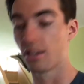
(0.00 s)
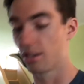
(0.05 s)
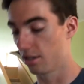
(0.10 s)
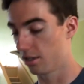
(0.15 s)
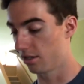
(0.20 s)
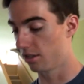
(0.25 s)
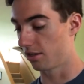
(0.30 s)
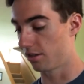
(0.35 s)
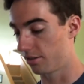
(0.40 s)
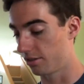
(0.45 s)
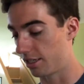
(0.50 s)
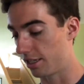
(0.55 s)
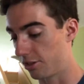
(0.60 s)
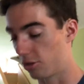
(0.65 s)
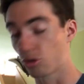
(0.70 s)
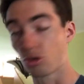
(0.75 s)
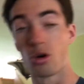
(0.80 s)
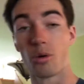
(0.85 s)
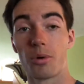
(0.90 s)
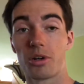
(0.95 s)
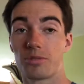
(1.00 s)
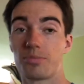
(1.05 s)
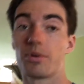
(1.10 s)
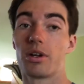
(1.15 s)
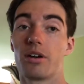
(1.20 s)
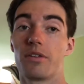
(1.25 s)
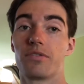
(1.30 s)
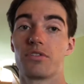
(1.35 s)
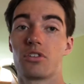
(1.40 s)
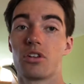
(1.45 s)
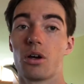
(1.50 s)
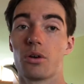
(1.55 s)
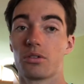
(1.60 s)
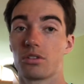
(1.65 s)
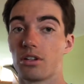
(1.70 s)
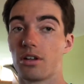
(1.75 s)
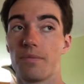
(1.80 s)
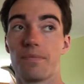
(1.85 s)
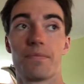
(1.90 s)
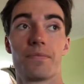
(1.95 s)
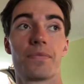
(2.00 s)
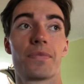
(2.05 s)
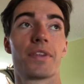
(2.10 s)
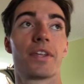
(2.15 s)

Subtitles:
it tastes so much better if you toast them.